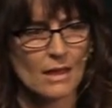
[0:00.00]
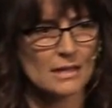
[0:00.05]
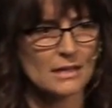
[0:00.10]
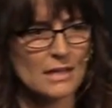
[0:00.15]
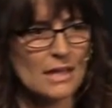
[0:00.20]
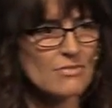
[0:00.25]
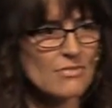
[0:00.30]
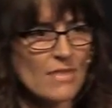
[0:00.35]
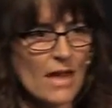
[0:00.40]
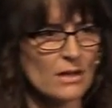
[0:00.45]

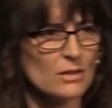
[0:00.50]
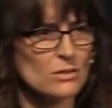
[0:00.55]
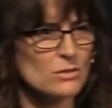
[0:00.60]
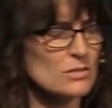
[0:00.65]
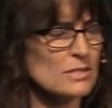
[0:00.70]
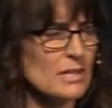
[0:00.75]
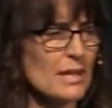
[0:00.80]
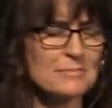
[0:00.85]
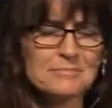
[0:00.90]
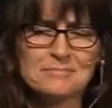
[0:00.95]
And in that, you
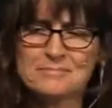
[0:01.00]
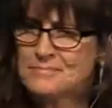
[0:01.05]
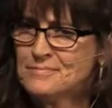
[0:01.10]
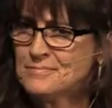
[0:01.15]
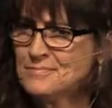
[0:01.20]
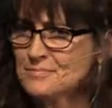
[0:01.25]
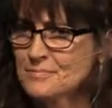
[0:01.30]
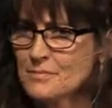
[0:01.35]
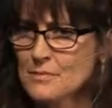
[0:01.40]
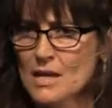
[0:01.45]
say,
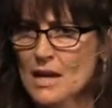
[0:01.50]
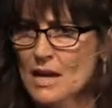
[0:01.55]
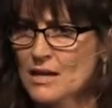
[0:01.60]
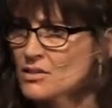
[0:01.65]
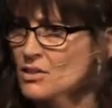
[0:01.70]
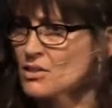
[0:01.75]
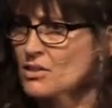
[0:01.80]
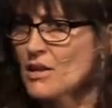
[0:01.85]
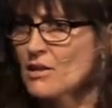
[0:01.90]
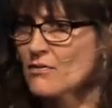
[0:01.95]
hmm,
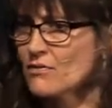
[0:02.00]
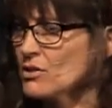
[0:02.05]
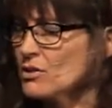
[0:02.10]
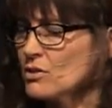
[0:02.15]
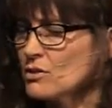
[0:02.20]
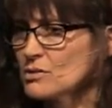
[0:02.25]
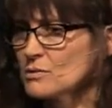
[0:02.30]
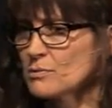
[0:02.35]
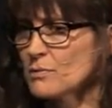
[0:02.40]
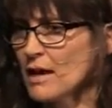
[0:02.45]
God could never
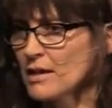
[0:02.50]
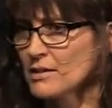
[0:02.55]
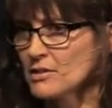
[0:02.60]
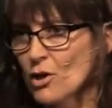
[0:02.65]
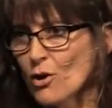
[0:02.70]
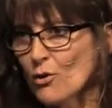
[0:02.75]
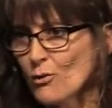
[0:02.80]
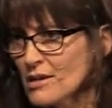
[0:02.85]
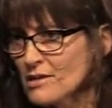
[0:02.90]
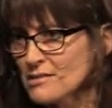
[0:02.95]
use me. I
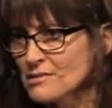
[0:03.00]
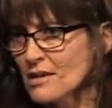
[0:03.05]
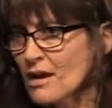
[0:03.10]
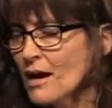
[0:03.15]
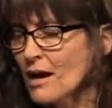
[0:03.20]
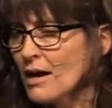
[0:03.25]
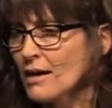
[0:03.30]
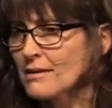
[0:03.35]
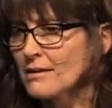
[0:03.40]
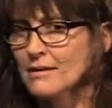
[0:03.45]
know He's
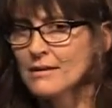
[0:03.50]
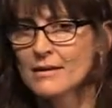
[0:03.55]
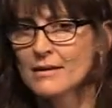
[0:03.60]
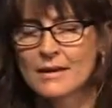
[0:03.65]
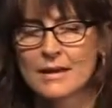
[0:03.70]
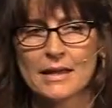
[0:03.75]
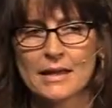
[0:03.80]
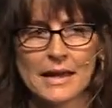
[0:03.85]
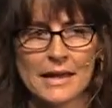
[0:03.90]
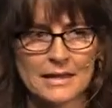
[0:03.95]
God,
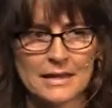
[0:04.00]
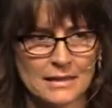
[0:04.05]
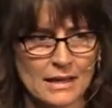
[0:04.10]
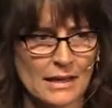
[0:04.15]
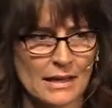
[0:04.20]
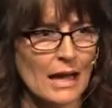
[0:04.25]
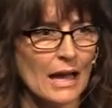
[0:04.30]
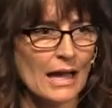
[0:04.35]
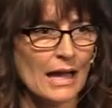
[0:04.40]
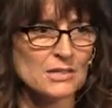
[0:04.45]
and
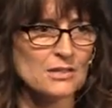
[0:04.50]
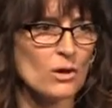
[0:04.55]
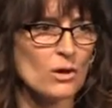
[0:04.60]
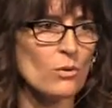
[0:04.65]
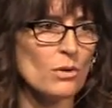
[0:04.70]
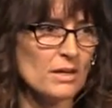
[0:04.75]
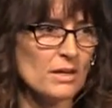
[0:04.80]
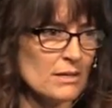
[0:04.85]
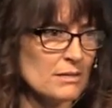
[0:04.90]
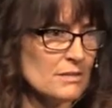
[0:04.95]
I
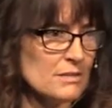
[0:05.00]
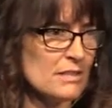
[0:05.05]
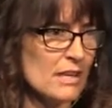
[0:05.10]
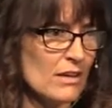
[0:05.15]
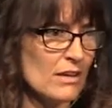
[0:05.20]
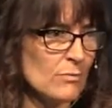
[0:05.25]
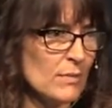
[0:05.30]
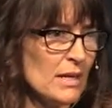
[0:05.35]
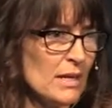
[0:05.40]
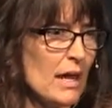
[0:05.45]
know He can
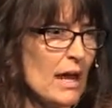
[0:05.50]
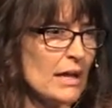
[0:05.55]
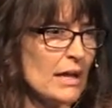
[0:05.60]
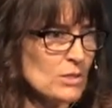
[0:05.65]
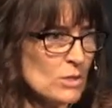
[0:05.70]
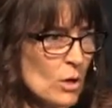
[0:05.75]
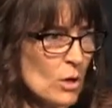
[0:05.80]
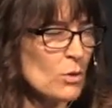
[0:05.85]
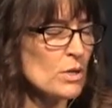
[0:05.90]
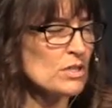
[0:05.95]
save me.
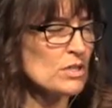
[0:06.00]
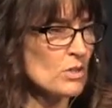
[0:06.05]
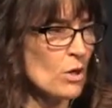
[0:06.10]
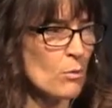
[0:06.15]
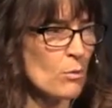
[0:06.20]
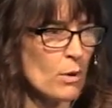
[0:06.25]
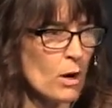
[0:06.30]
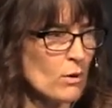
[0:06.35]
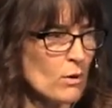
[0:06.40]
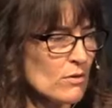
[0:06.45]
I know He's
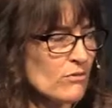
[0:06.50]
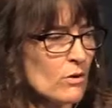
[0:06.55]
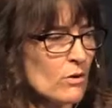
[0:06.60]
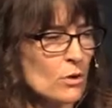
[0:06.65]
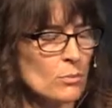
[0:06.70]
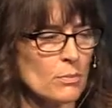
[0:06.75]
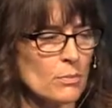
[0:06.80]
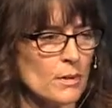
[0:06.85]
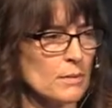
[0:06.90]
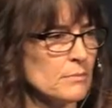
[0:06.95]
all
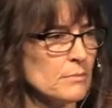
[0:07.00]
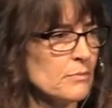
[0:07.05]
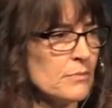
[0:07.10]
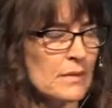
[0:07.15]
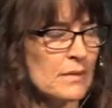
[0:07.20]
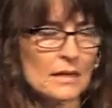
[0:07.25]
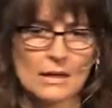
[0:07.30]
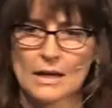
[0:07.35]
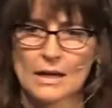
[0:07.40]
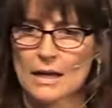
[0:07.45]
powerful, but
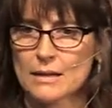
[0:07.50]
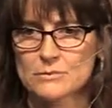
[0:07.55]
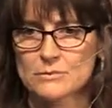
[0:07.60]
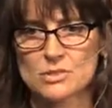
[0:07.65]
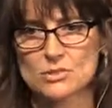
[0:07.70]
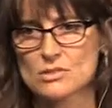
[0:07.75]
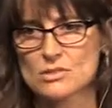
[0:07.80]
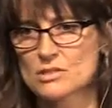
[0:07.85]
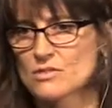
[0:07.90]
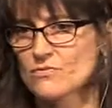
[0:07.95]
I'm
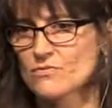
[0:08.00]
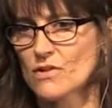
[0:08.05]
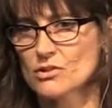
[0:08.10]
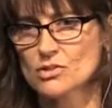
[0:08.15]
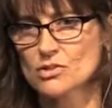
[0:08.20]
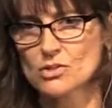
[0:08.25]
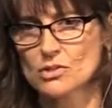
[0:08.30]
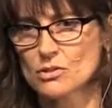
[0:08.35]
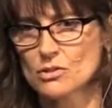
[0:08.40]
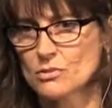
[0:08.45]
too
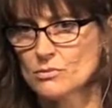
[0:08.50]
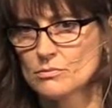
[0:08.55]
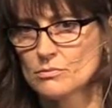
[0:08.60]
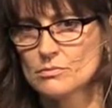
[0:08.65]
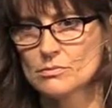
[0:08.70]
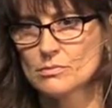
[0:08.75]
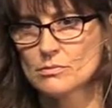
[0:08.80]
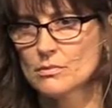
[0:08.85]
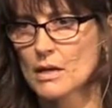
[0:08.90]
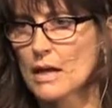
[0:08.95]
dysfunctional.
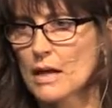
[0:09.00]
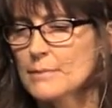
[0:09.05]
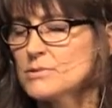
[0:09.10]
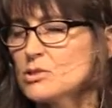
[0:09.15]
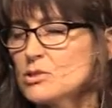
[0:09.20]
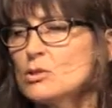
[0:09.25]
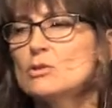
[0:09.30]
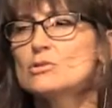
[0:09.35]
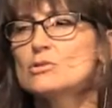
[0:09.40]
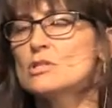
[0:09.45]
I'm
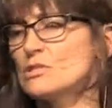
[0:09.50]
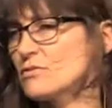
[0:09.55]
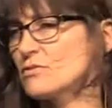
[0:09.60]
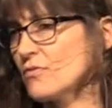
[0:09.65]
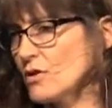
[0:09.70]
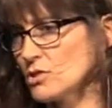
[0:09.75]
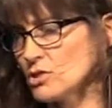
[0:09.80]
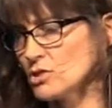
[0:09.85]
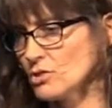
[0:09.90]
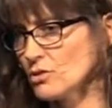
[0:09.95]
too
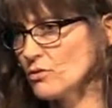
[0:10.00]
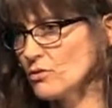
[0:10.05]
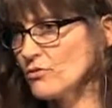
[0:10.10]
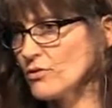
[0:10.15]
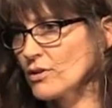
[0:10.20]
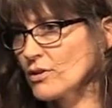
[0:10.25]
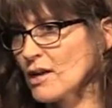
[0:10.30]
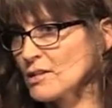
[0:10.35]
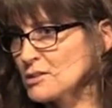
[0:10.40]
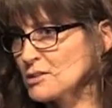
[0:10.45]
dysfunctional
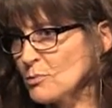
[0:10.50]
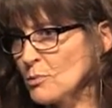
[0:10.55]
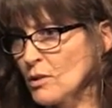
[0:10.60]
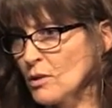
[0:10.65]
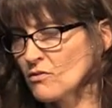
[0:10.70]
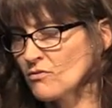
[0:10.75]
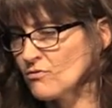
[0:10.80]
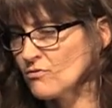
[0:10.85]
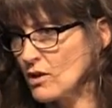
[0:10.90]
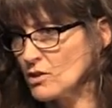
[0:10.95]
for God to
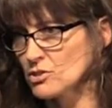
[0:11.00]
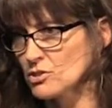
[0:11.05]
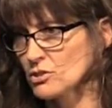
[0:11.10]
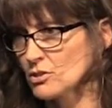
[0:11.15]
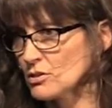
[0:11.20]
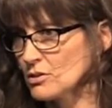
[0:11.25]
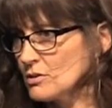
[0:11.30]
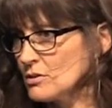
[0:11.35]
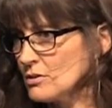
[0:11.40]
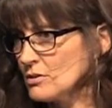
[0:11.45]
bring
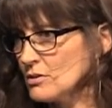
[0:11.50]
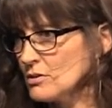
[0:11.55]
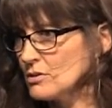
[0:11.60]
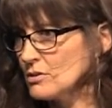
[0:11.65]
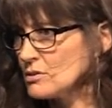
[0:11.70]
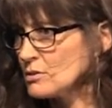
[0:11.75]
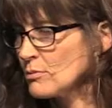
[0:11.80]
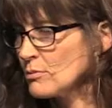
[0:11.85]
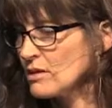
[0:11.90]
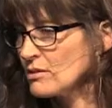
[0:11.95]
function
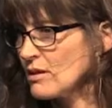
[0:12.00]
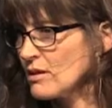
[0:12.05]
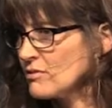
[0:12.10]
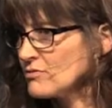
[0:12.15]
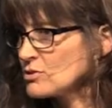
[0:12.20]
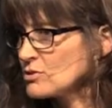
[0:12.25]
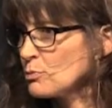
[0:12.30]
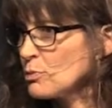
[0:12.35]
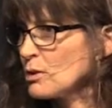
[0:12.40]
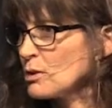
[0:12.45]
to my
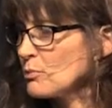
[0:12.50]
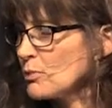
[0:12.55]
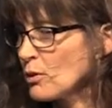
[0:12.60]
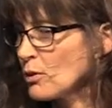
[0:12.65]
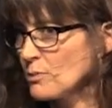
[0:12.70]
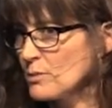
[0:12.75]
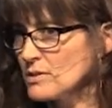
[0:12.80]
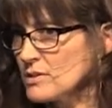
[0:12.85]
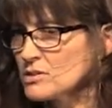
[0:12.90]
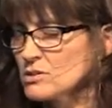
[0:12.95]
life, to bring
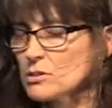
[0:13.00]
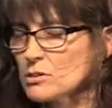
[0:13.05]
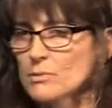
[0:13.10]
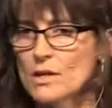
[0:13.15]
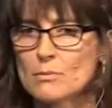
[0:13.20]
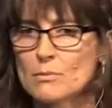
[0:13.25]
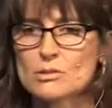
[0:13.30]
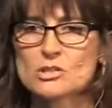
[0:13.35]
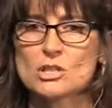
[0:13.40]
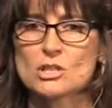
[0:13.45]
purpose, to
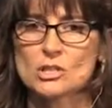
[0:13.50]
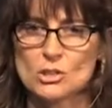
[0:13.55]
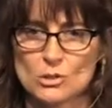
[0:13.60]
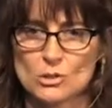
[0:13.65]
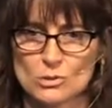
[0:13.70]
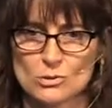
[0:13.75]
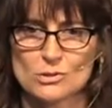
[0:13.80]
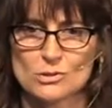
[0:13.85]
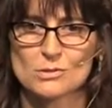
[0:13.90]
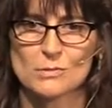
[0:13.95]
be able to
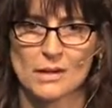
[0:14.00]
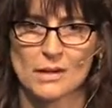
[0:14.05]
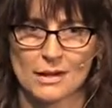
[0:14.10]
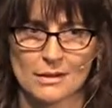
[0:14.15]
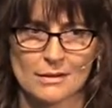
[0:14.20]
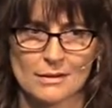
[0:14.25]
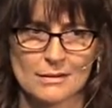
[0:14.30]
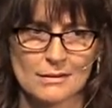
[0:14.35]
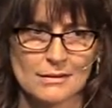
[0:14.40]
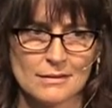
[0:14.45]
use
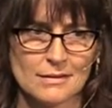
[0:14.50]
me.